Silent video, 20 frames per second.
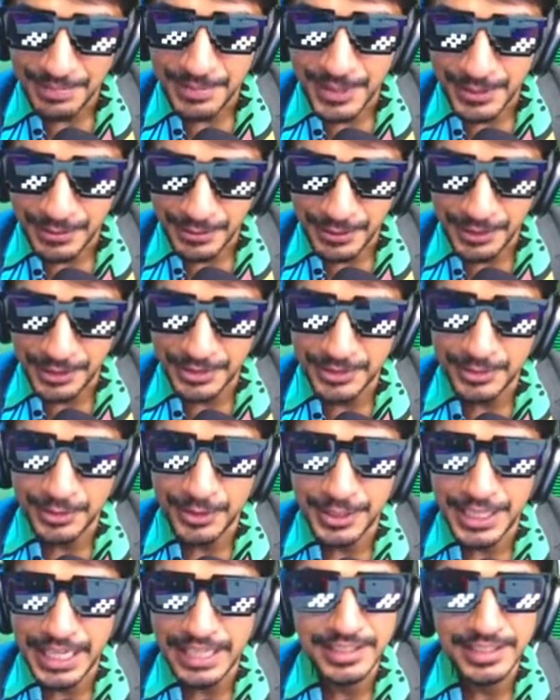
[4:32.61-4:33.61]
But of course,
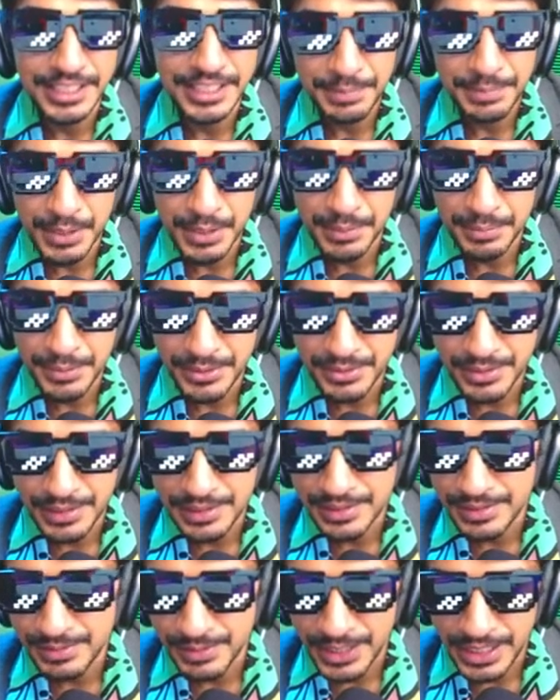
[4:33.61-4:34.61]
for case study
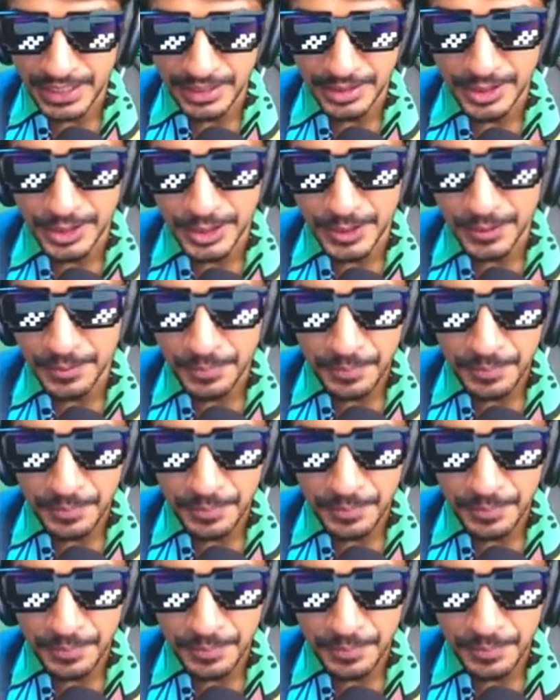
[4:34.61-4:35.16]
purposes, we continue.